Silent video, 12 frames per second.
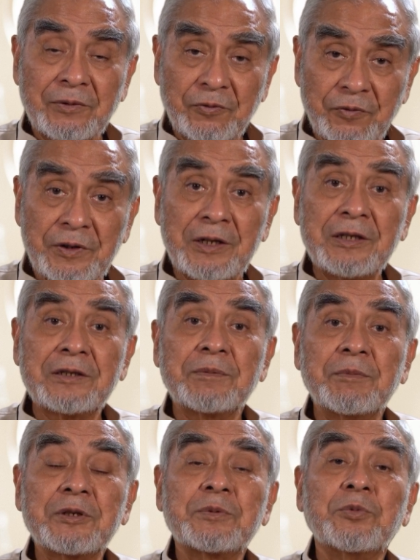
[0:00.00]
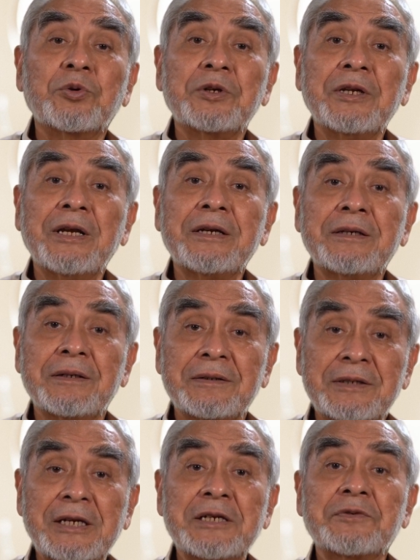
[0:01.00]
feels much more elated,
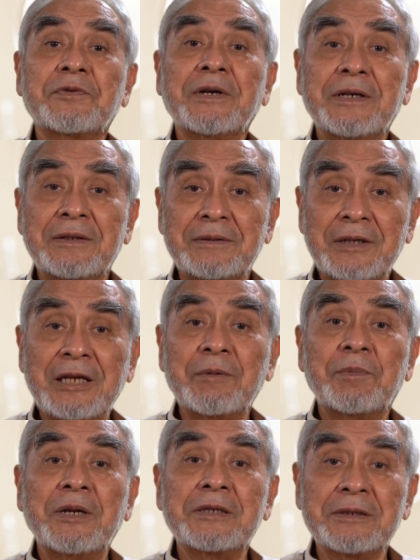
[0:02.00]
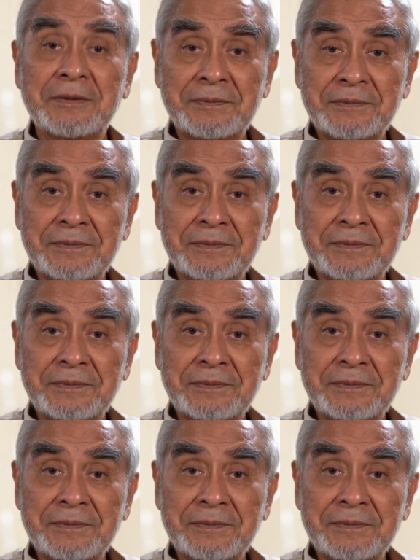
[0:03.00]
satisfied, and pleasure.